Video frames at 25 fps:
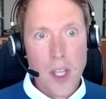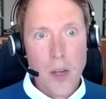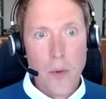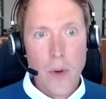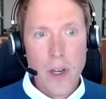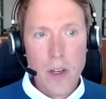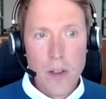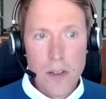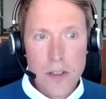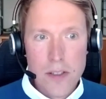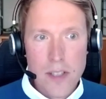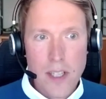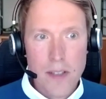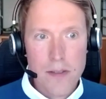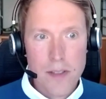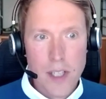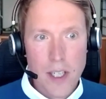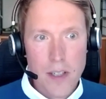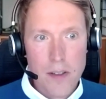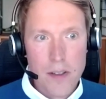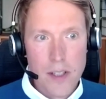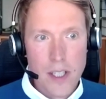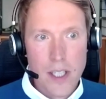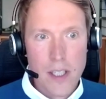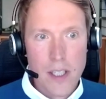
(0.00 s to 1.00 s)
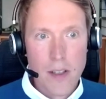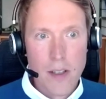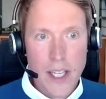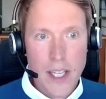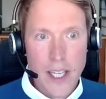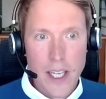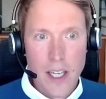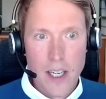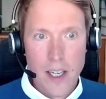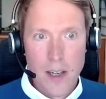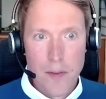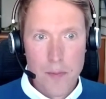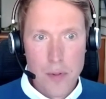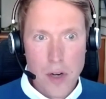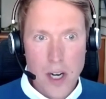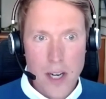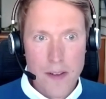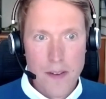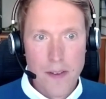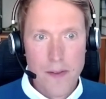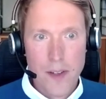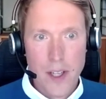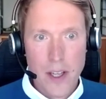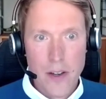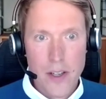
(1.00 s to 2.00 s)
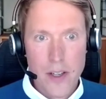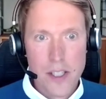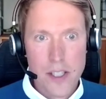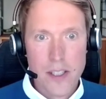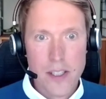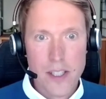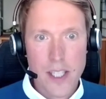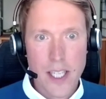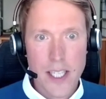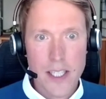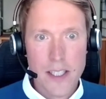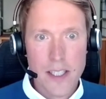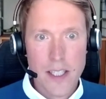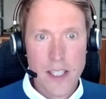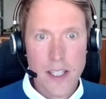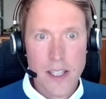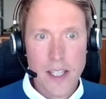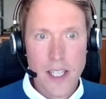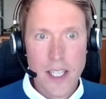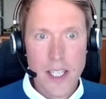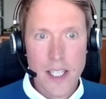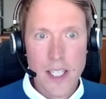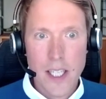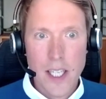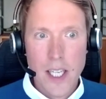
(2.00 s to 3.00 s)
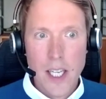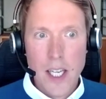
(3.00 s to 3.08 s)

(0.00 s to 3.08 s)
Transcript: We also know that looking at our private valuation data that